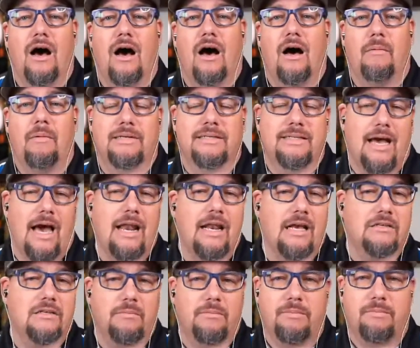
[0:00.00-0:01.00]
I'm
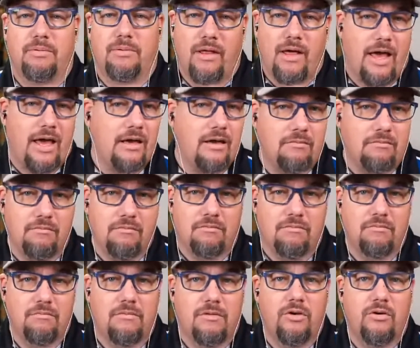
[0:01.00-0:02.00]
excited because I'll be playing
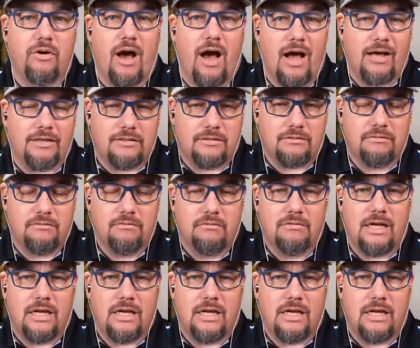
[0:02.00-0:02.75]
you guys.